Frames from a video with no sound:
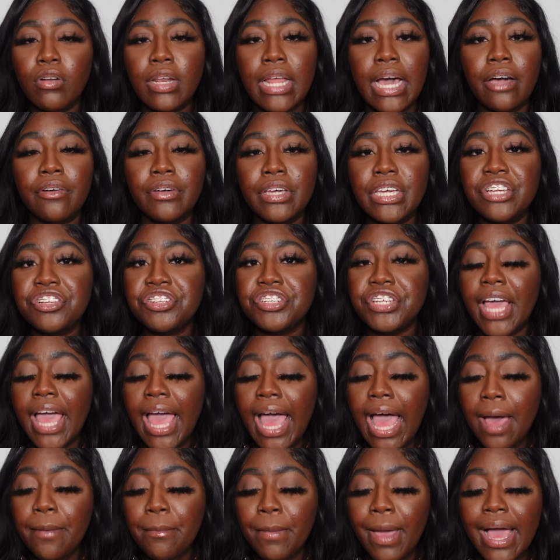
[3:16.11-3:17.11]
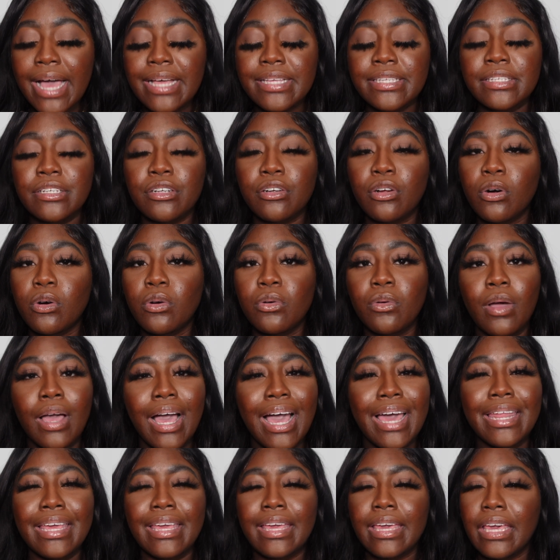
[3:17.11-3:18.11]
now each app has their own
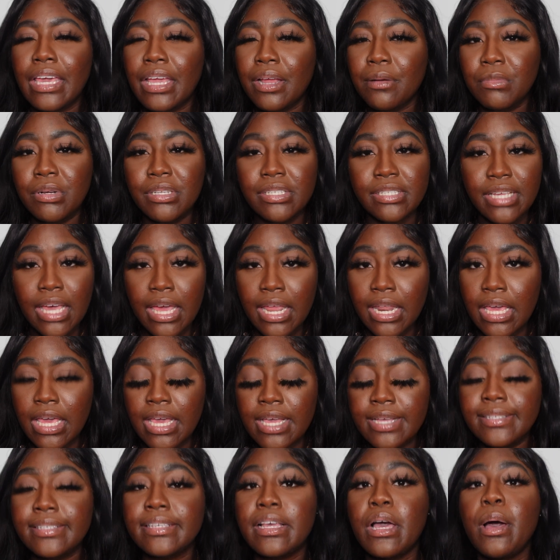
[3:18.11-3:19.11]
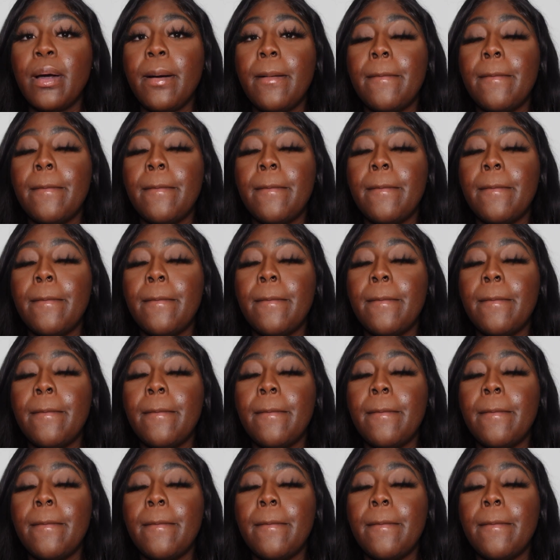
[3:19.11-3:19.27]
kind of camera settings,